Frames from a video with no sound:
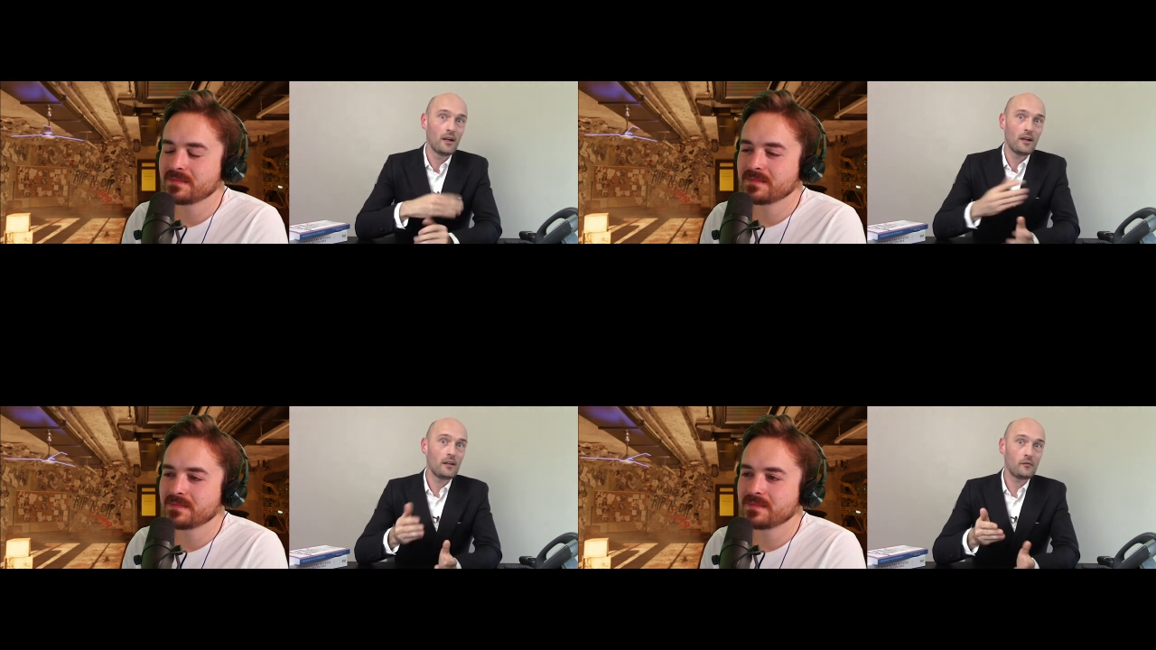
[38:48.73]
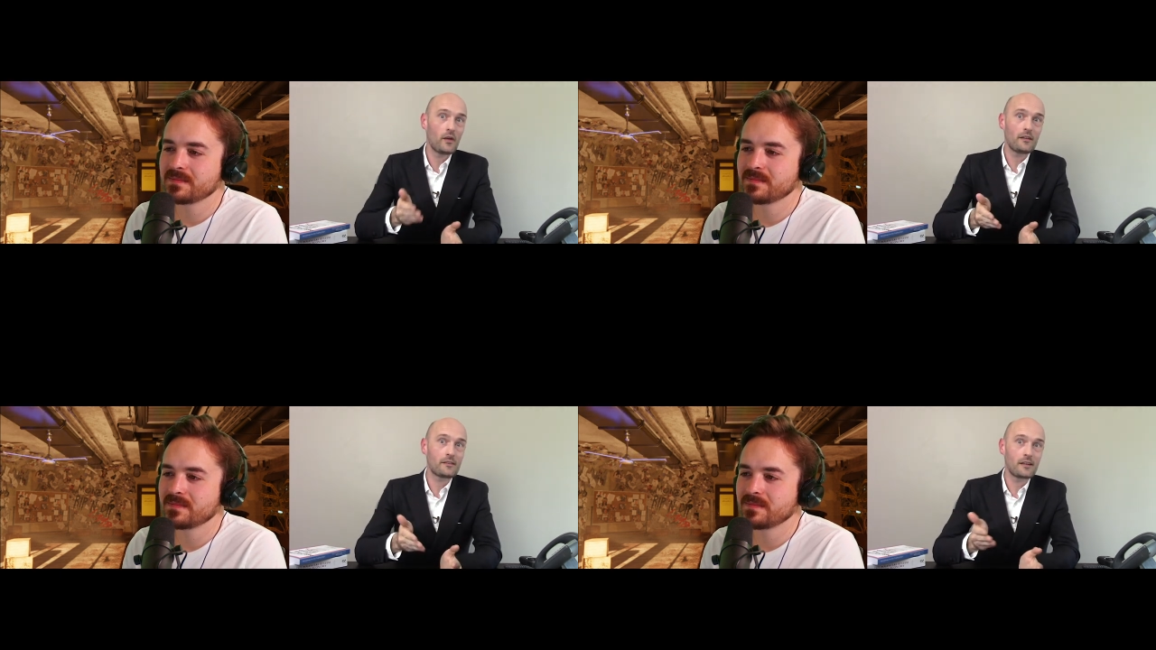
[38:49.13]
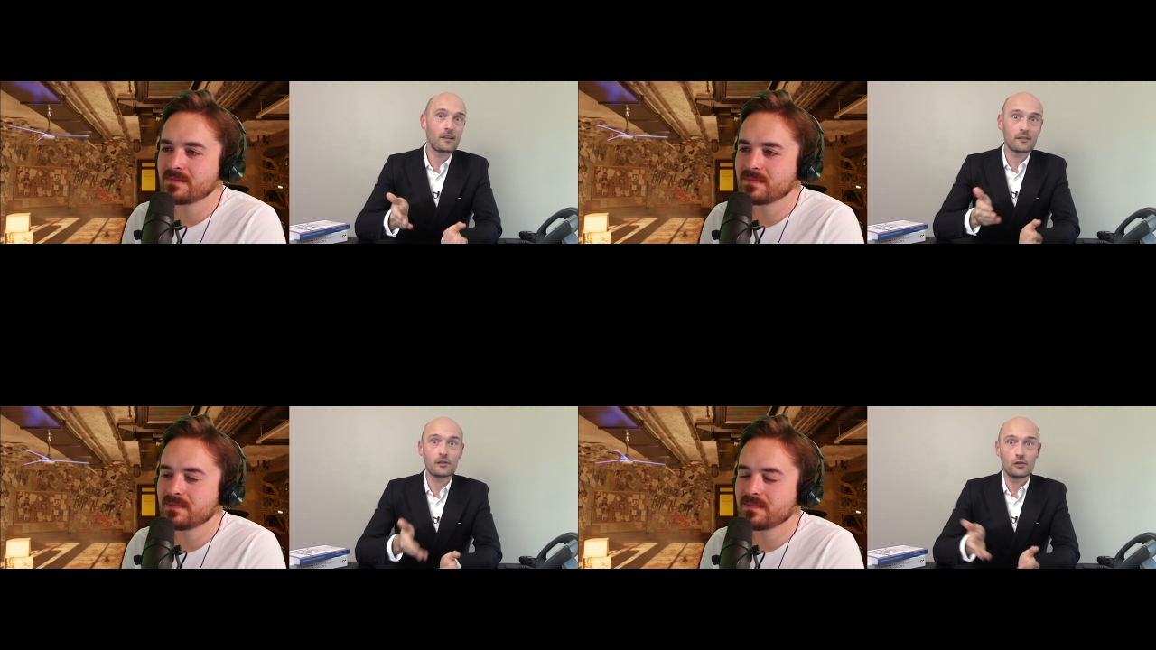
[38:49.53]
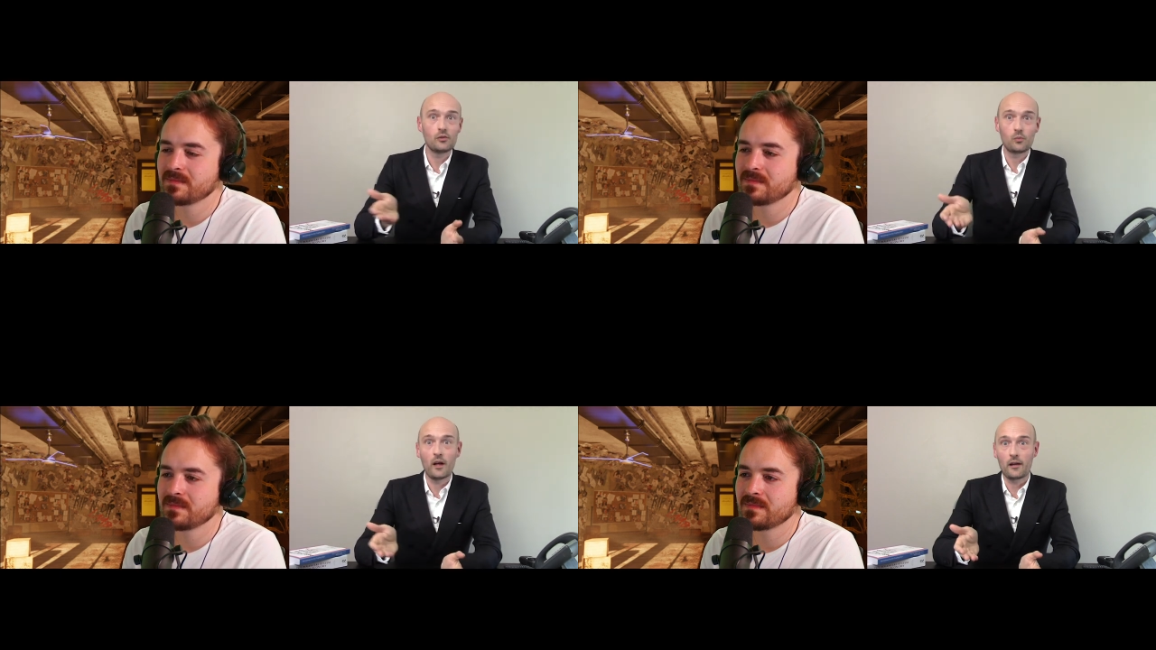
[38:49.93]
Speaker 1: investing is a good
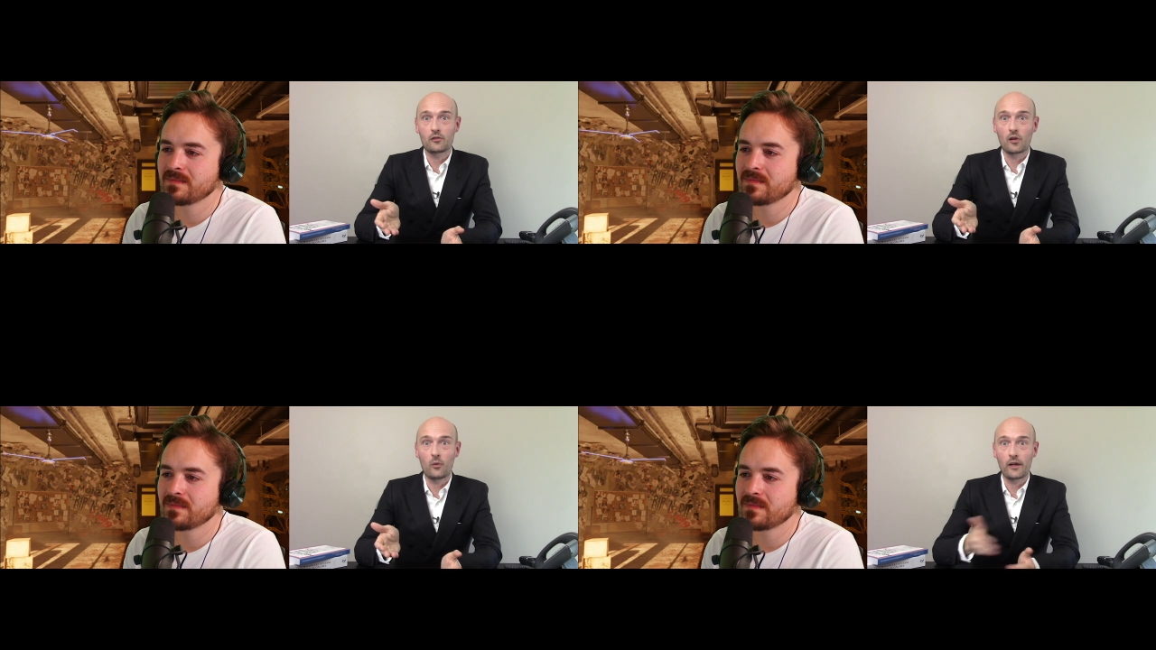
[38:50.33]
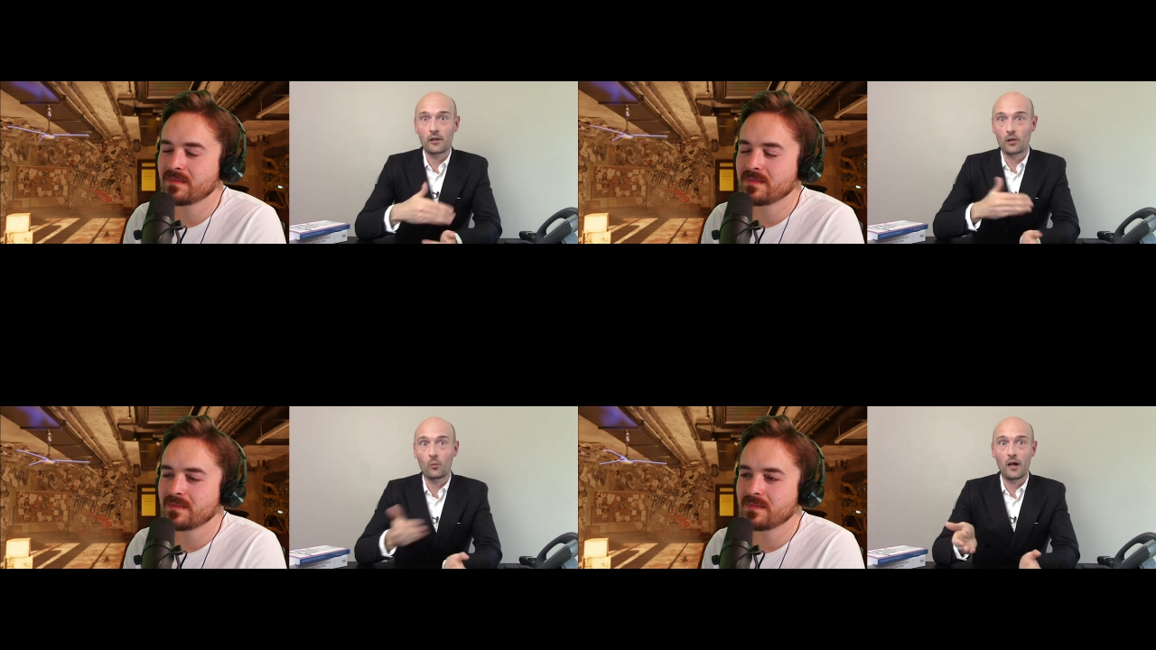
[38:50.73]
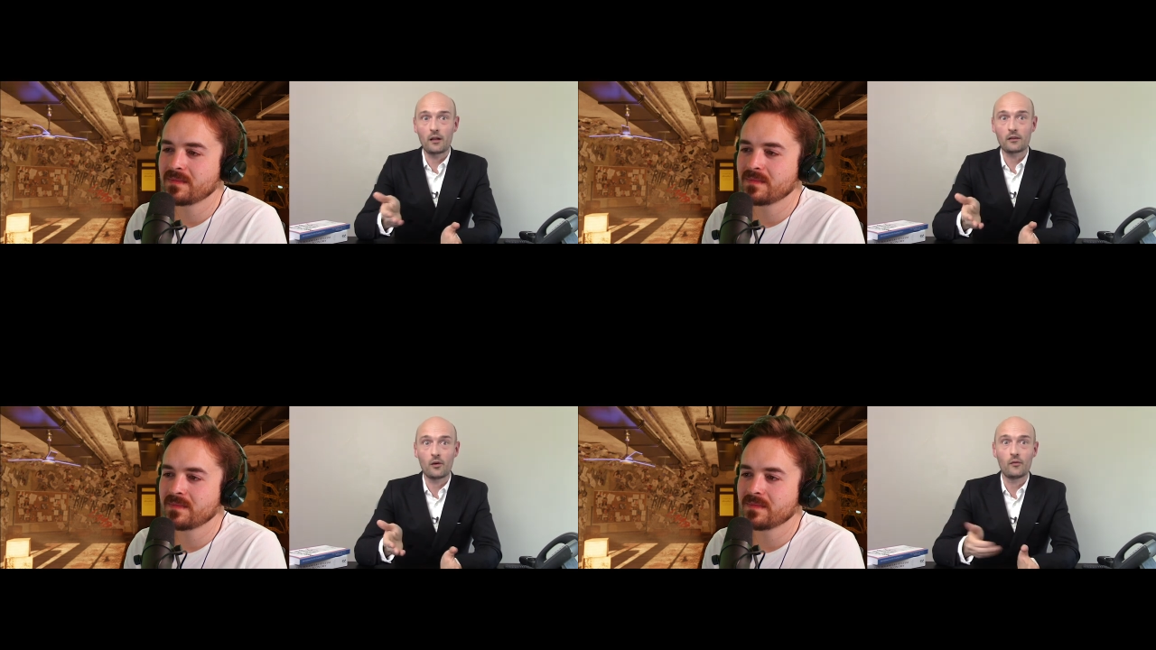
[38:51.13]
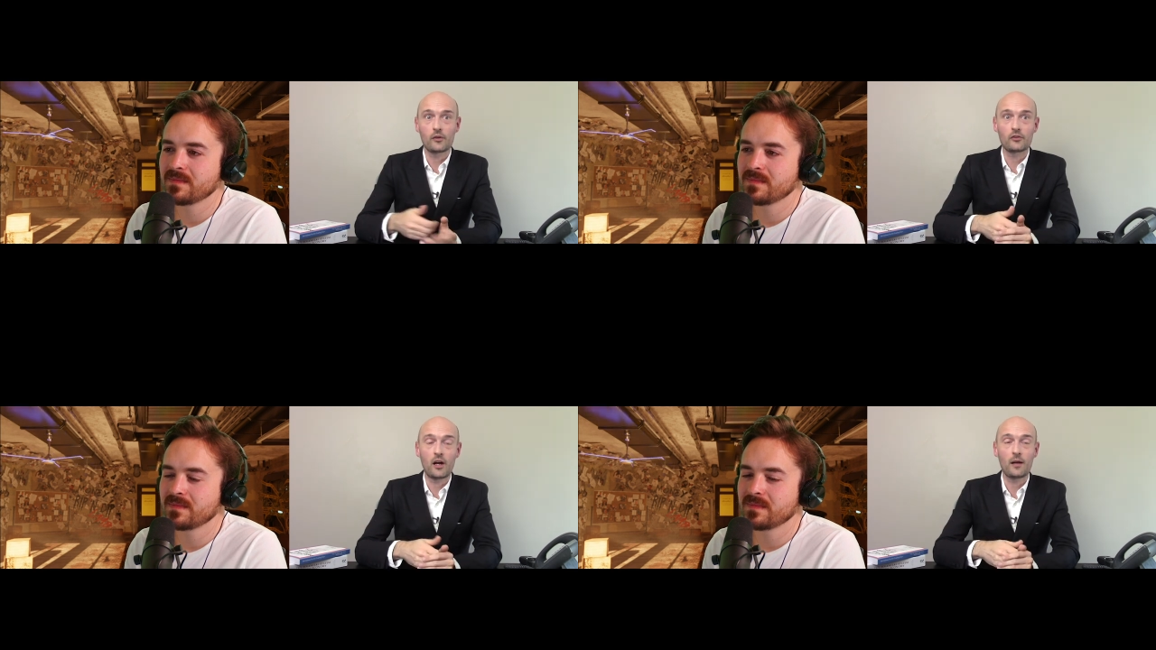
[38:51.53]
way of growing your wealth over
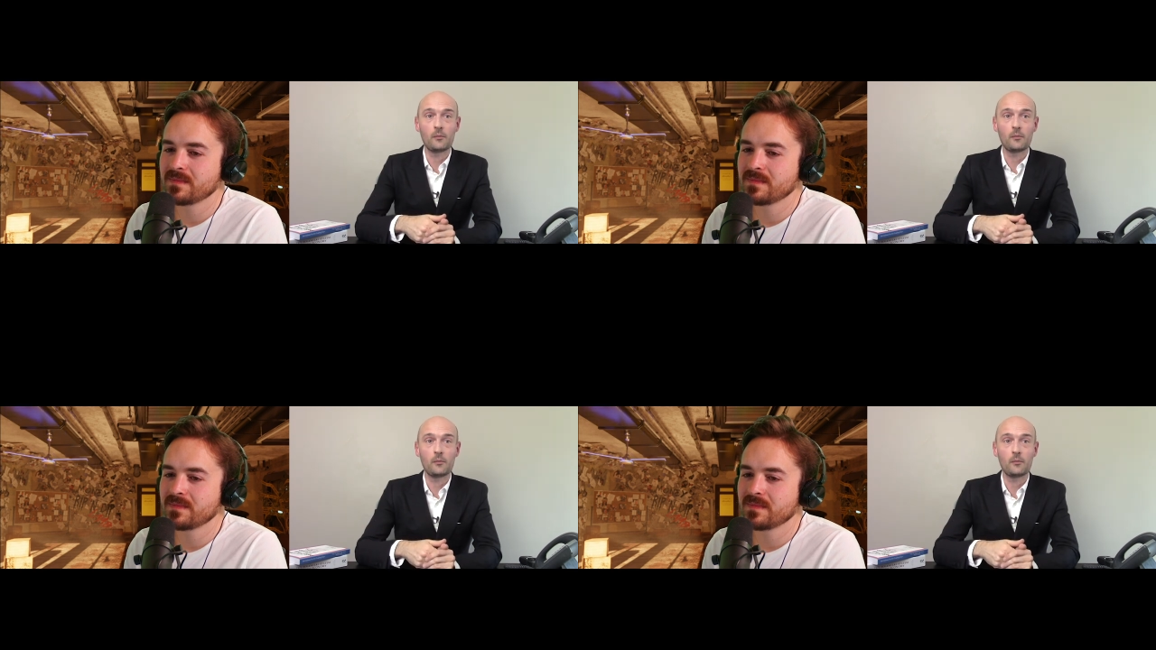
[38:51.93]
time.